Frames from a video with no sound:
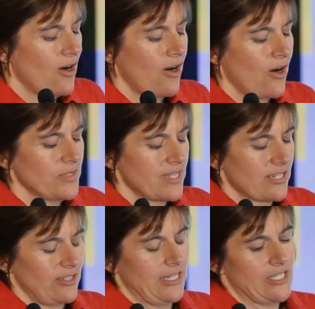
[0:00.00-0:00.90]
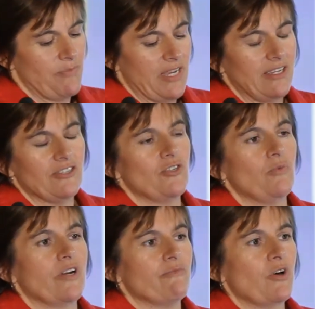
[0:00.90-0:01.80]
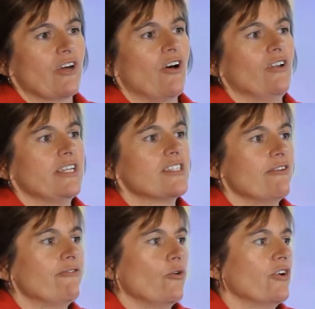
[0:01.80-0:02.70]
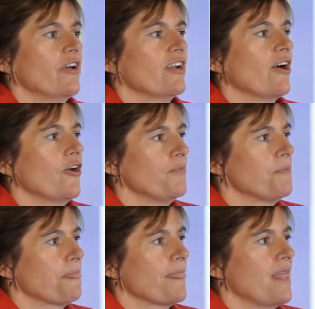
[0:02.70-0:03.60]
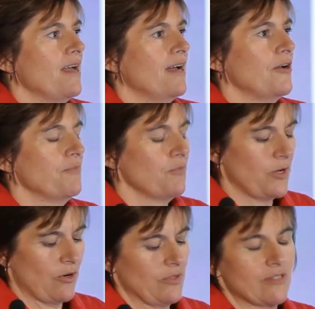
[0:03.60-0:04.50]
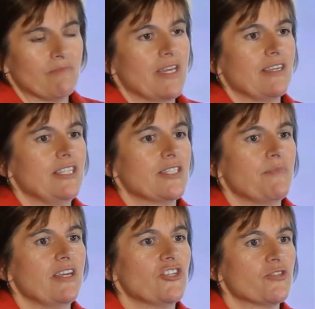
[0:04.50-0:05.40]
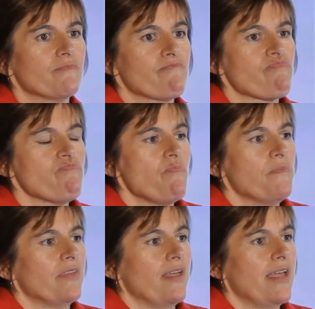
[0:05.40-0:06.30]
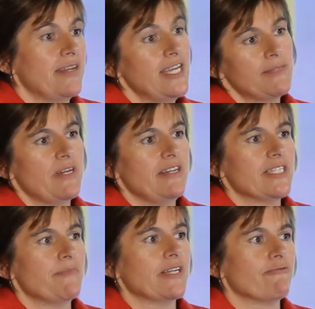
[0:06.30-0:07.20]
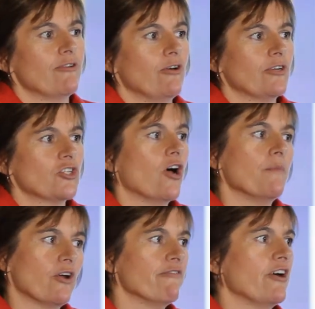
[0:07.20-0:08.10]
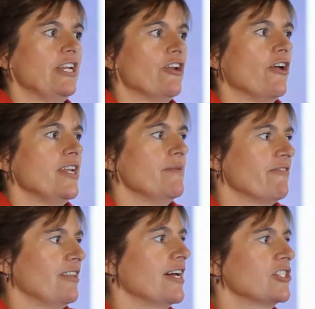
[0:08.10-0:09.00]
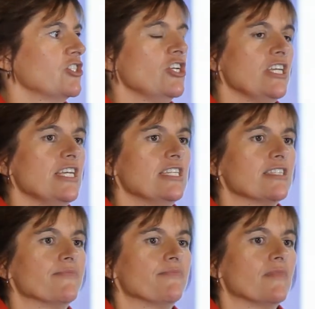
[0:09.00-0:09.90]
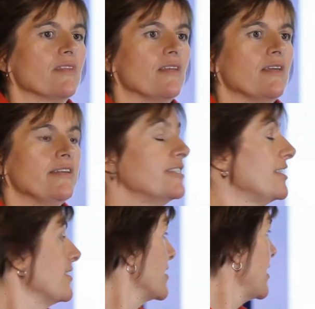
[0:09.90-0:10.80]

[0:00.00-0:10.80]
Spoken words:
I was actually speaking to one of my colleagues a fortnight ago when I was making this speech, and he's been an inspector for a long time, but I've only known him for the last 2 years. Now, as you can see